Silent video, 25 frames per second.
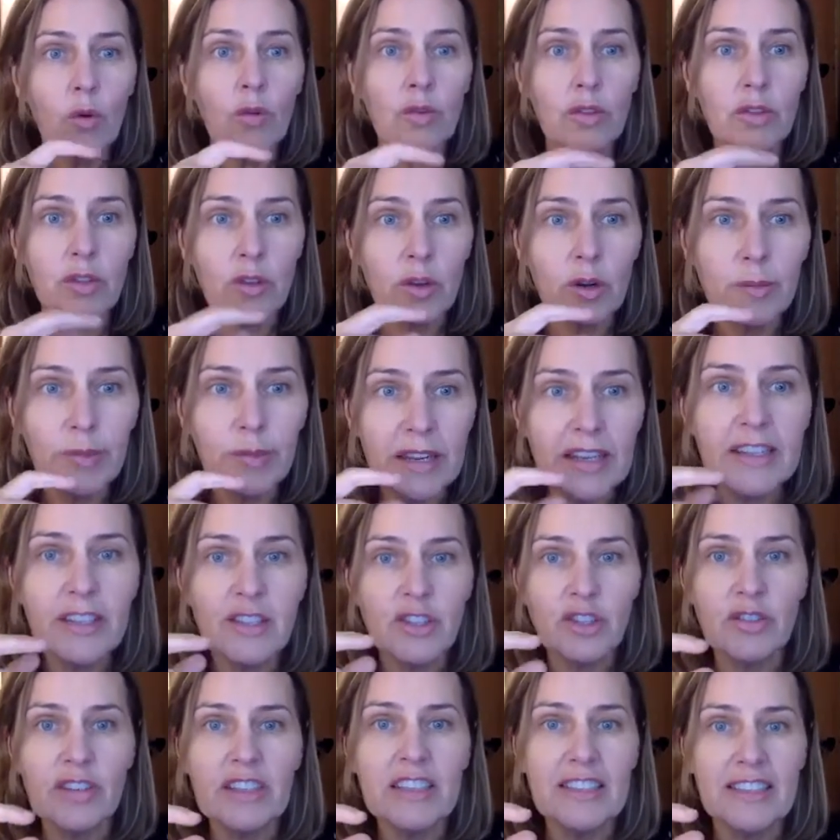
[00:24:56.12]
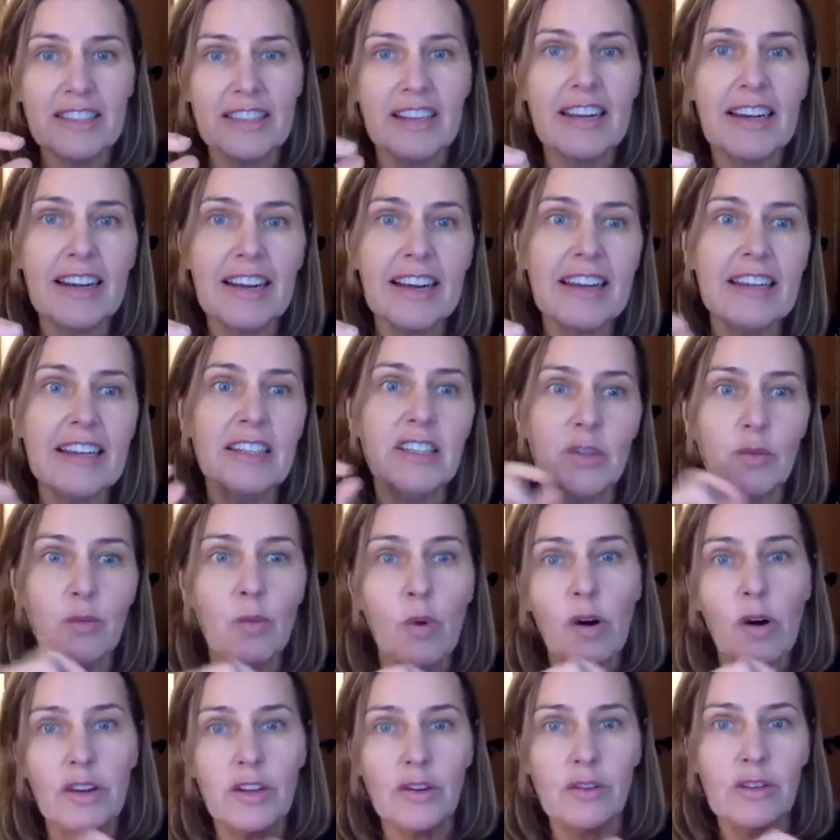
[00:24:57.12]
There'll be an intrinsic link to
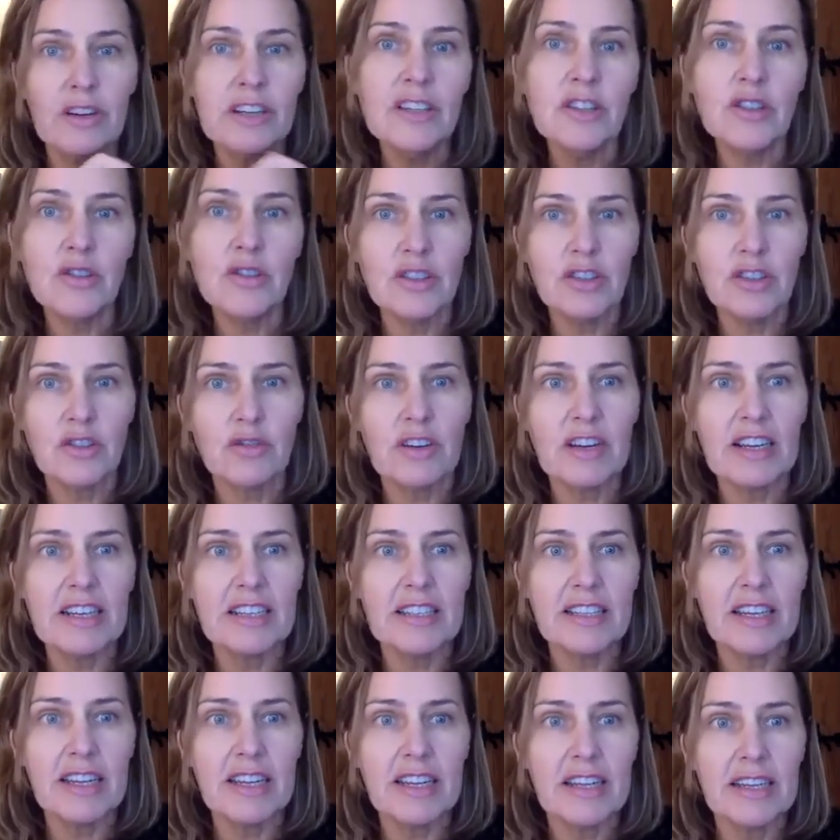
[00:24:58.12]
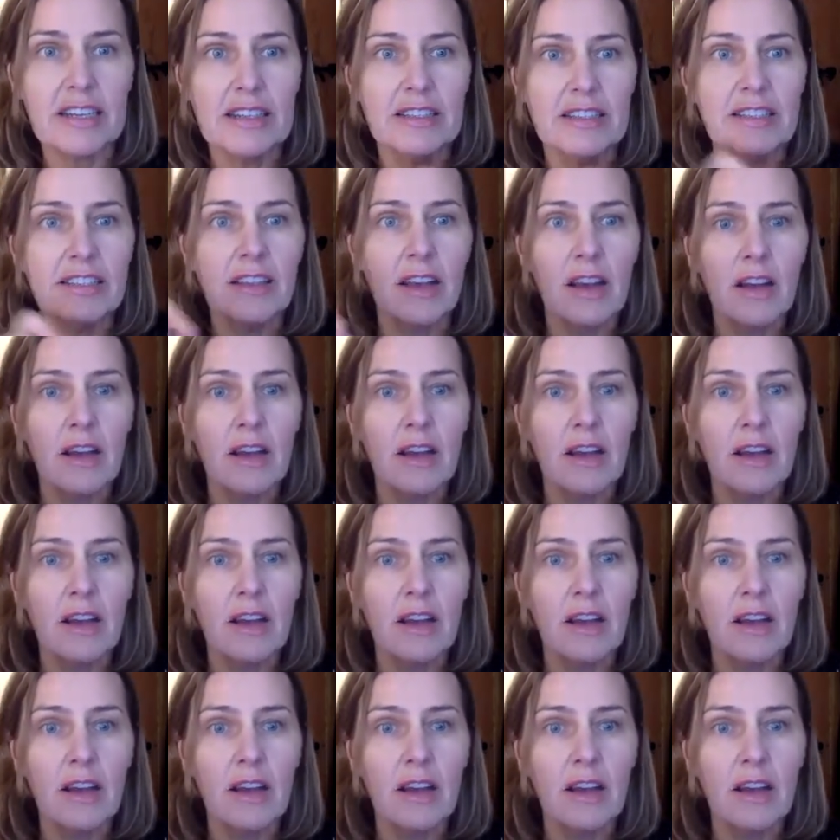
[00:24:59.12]
what your interest rate is